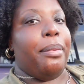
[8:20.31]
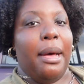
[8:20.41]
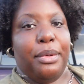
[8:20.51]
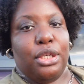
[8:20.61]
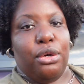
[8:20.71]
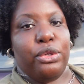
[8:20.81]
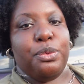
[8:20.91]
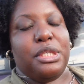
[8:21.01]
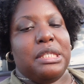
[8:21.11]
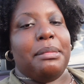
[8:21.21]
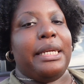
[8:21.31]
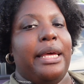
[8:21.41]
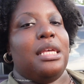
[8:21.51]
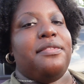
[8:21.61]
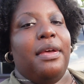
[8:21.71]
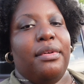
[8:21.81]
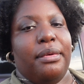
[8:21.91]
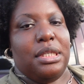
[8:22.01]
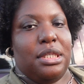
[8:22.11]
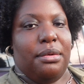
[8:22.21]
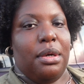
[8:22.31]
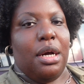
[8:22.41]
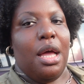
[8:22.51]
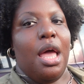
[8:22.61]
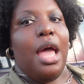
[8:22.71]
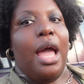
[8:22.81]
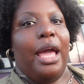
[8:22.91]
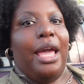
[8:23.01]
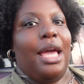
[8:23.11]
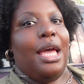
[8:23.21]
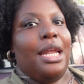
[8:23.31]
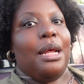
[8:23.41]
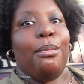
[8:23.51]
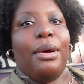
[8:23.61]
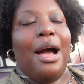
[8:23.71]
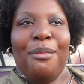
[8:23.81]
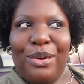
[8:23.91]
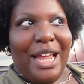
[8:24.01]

Pappadeaux's which is my dad's favorite restaurant and i'm I